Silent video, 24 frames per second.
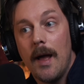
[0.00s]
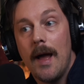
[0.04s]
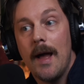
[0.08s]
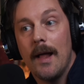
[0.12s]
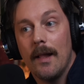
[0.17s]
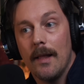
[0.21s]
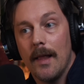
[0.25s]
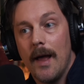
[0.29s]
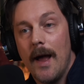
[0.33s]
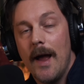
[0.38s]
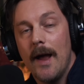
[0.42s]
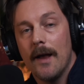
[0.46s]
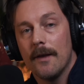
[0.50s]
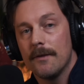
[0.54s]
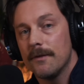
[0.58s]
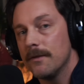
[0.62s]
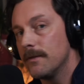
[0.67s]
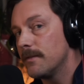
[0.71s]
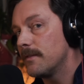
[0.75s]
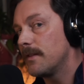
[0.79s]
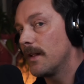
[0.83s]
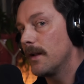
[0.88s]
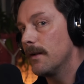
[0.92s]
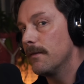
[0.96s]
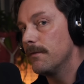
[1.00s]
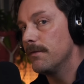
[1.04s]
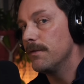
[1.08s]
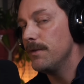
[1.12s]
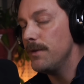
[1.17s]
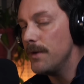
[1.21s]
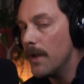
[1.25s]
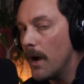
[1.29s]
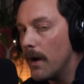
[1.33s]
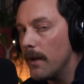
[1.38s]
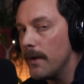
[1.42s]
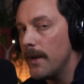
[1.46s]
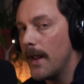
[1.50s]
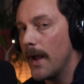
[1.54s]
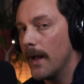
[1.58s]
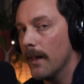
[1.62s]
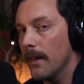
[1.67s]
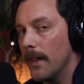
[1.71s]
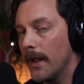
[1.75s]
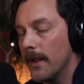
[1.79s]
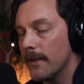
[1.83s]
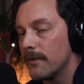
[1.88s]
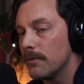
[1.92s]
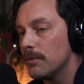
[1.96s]
L S instead of none
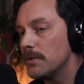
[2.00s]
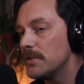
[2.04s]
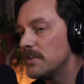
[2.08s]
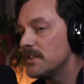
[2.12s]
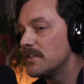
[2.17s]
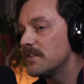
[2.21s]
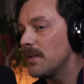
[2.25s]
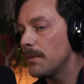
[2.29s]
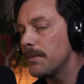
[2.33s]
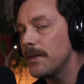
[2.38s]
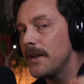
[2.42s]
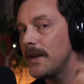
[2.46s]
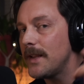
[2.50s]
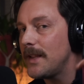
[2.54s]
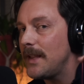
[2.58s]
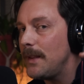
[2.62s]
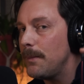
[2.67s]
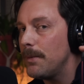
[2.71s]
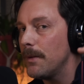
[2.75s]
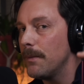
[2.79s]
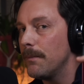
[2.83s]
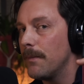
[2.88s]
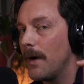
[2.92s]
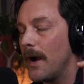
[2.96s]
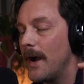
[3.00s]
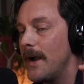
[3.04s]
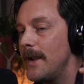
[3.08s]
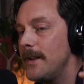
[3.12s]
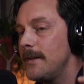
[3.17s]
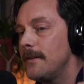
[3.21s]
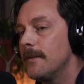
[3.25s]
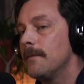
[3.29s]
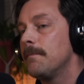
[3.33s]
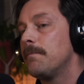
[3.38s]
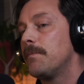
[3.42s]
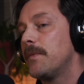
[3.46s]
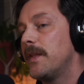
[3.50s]
L S, which is something to keep in mind.